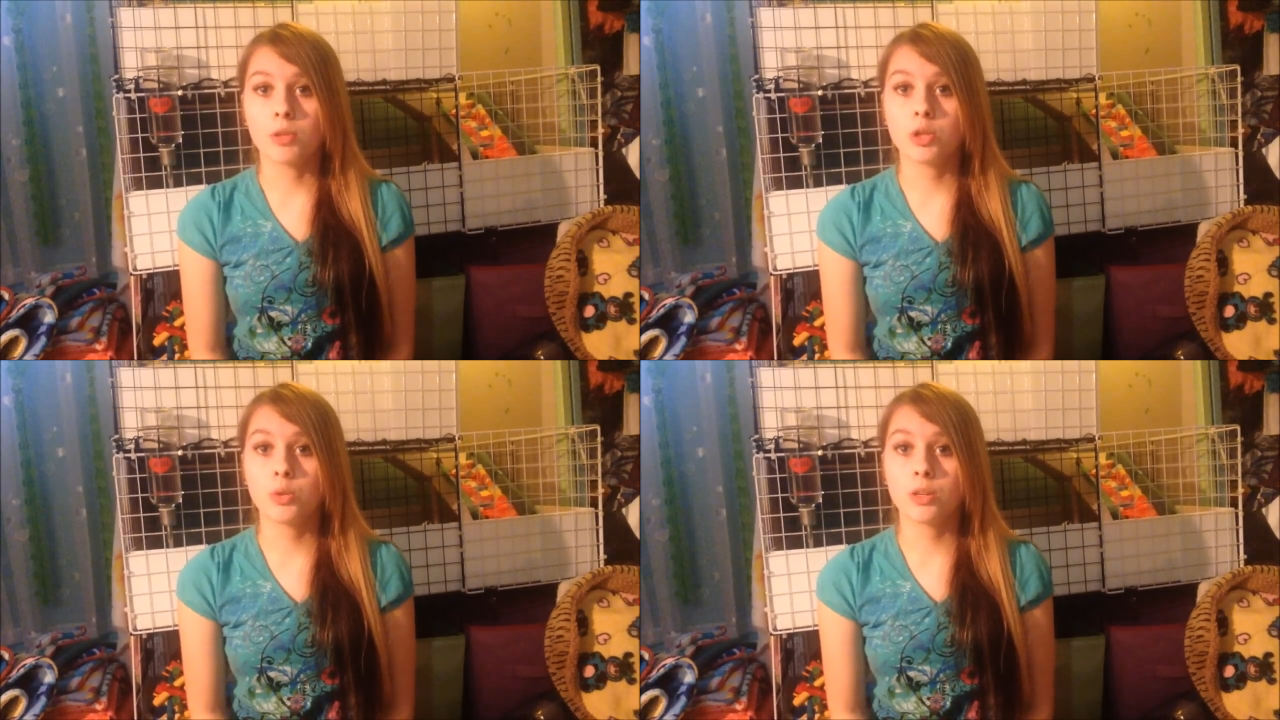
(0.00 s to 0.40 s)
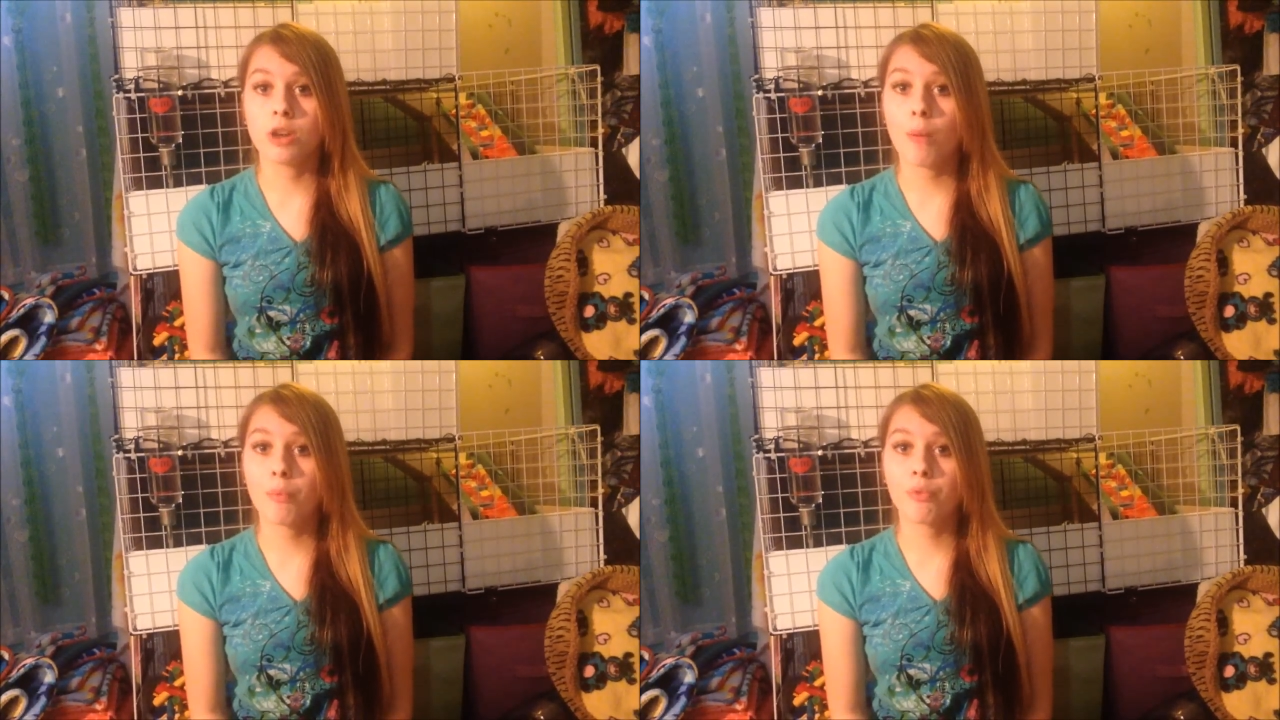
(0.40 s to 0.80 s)
to
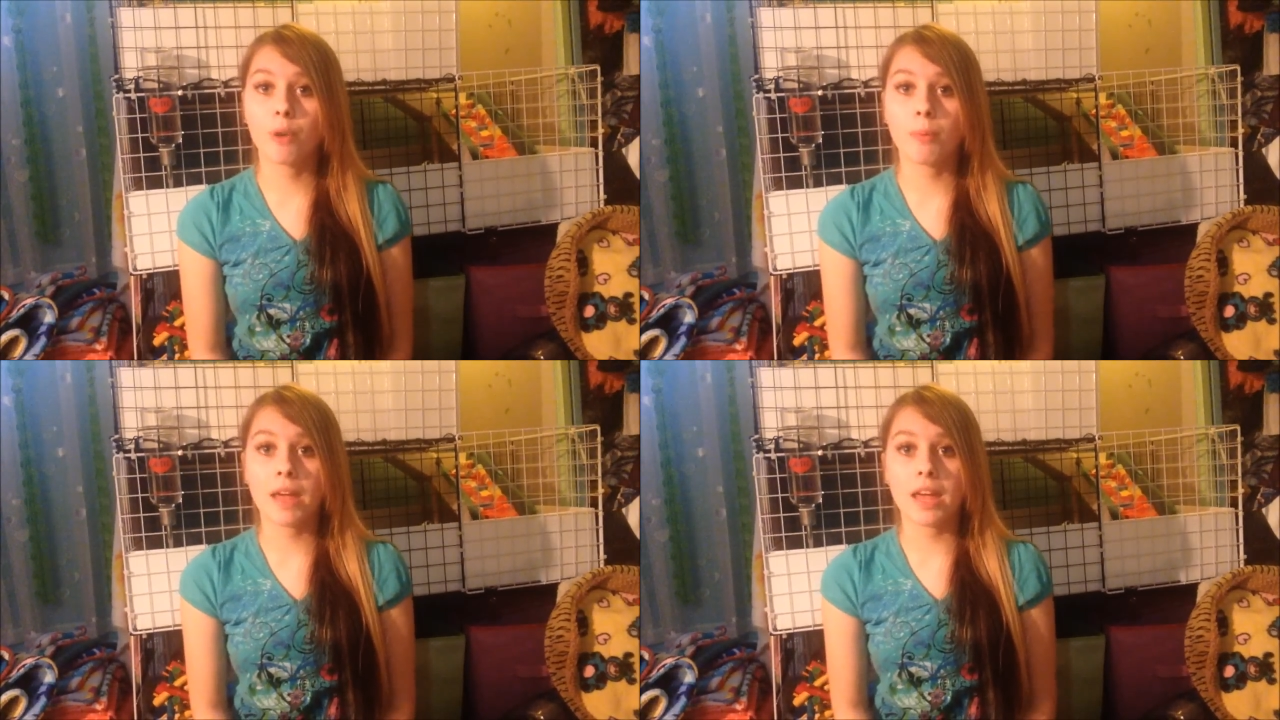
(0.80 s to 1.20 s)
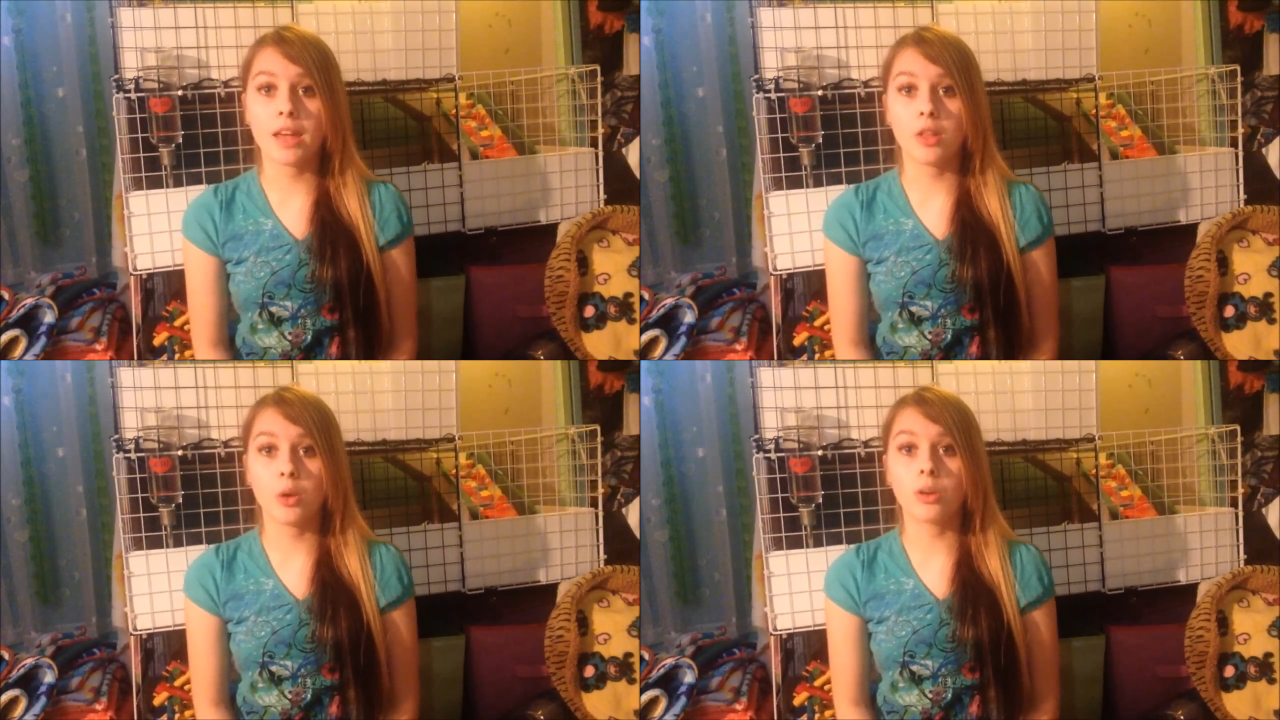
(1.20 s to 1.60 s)
adopt from
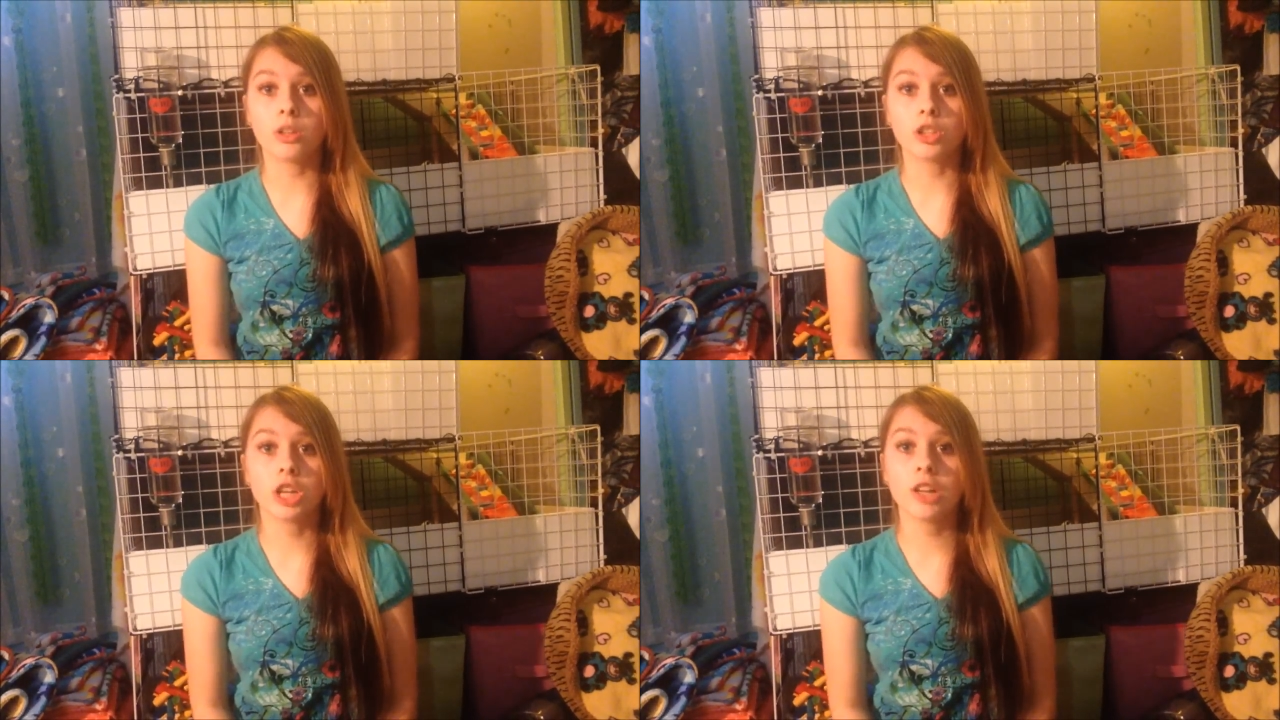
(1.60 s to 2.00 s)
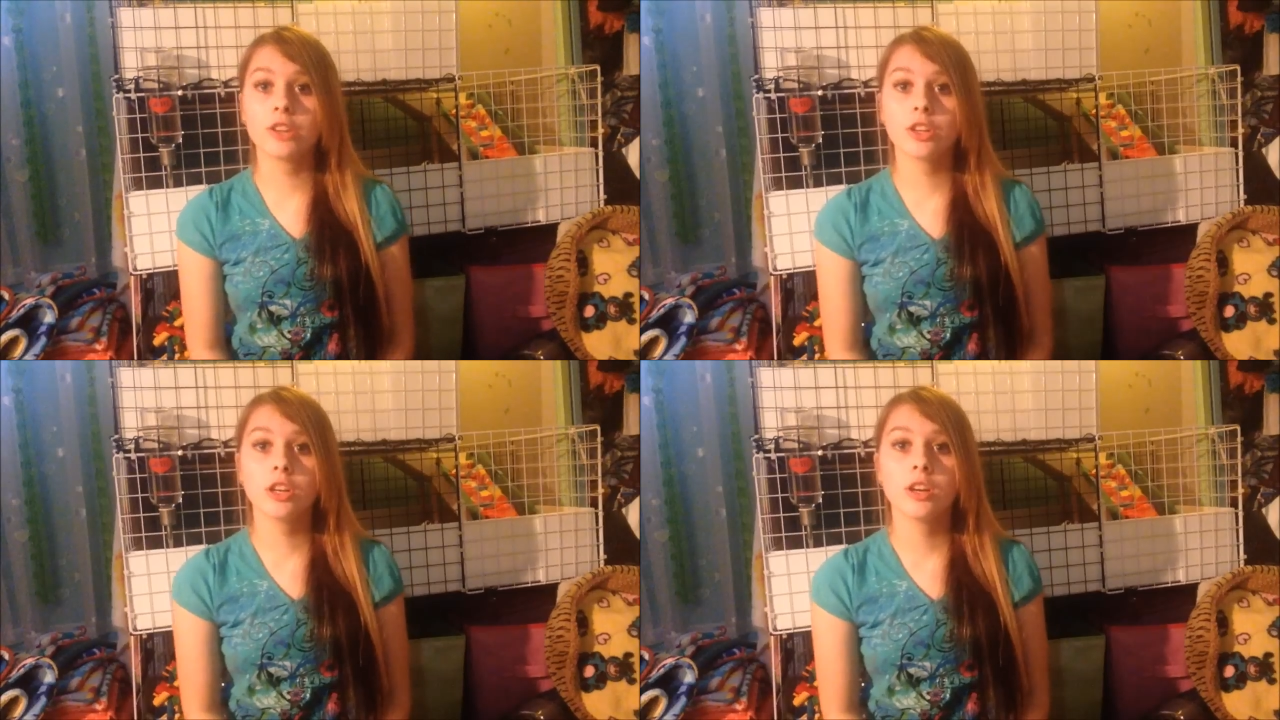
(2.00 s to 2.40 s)
a local
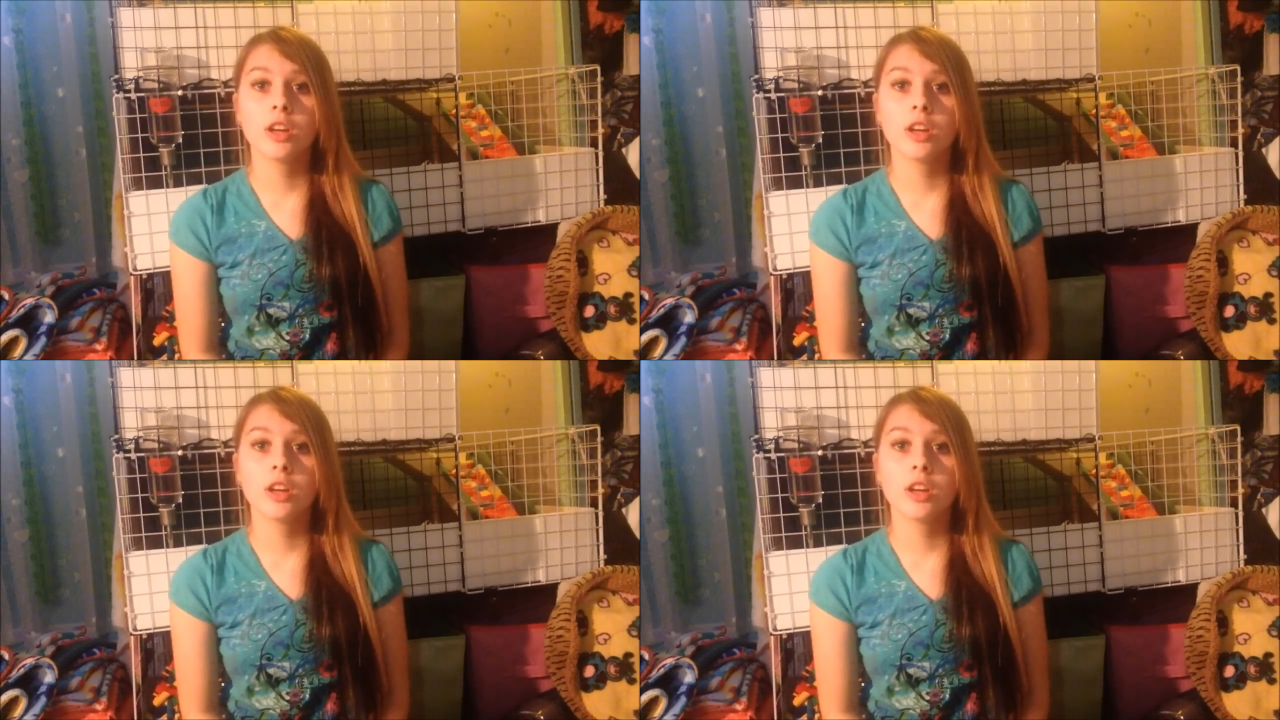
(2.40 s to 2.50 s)
shelter,